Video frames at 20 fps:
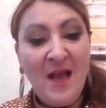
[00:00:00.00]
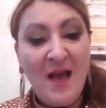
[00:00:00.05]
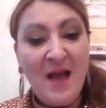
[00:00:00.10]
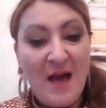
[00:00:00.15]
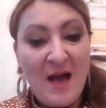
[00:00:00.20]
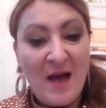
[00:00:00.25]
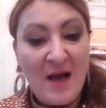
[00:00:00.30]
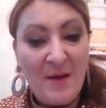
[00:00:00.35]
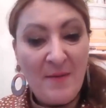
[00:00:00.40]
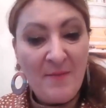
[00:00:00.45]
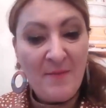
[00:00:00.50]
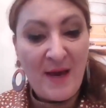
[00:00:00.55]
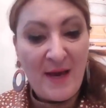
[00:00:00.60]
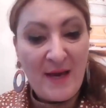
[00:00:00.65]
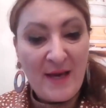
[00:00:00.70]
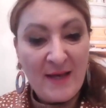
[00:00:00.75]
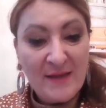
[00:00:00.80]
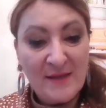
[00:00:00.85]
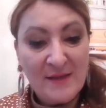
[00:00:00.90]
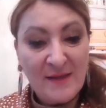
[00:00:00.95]

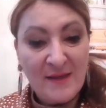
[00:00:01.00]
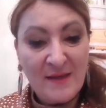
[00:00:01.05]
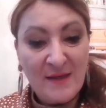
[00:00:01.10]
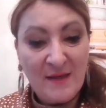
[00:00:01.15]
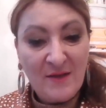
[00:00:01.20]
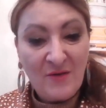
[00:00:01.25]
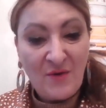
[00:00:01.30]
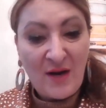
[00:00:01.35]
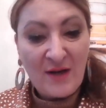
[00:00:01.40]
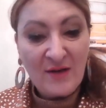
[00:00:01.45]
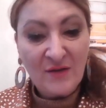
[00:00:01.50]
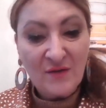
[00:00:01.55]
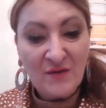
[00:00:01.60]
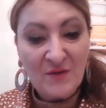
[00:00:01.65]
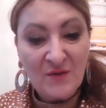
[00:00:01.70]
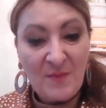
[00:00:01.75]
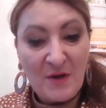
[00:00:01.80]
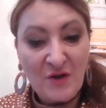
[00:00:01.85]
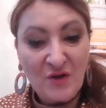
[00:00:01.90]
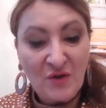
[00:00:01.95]
as the Director of
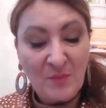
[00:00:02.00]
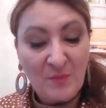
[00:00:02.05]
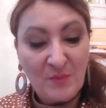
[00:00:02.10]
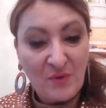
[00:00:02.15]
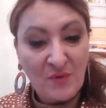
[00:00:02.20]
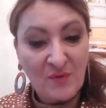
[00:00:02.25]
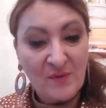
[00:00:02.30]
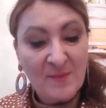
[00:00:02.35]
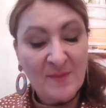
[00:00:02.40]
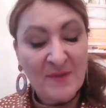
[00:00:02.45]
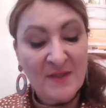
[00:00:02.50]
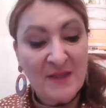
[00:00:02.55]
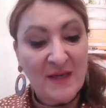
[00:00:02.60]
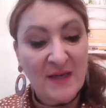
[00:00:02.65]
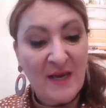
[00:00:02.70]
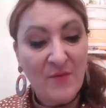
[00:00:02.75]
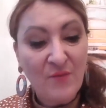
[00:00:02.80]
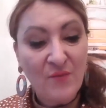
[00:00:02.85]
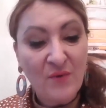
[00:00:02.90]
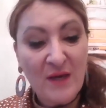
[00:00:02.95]
Special Programs.
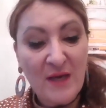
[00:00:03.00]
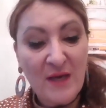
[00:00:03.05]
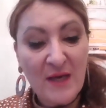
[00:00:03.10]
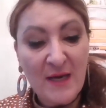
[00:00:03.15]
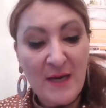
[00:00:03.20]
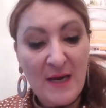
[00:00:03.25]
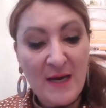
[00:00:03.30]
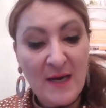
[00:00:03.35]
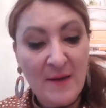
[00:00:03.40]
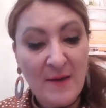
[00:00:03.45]
Can we,